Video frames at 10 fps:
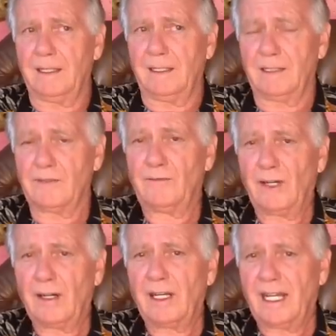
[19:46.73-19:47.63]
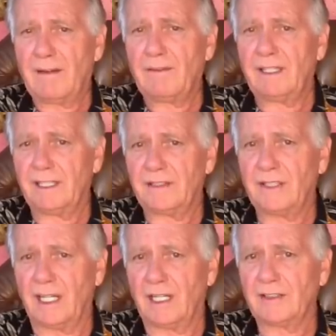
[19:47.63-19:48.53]
it's very evident
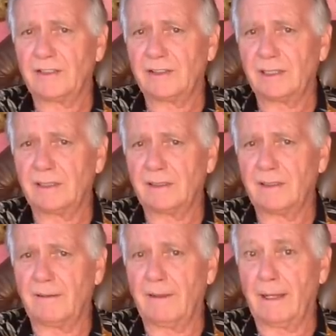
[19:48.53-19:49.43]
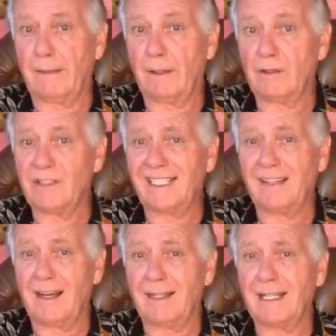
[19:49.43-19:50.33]
to us that there is a
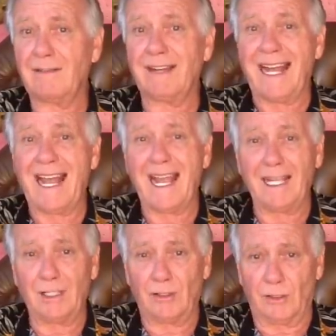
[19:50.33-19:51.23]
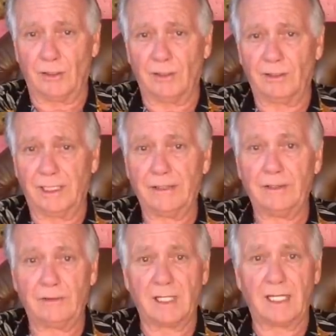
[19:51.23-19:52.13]
lot of anger in
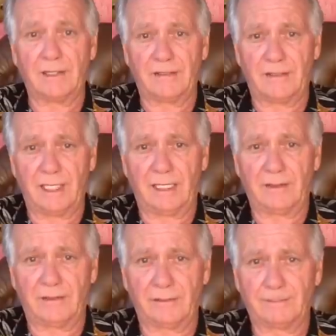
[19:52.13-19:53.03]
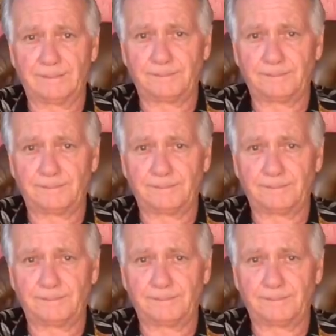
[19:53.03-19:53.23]
the United States.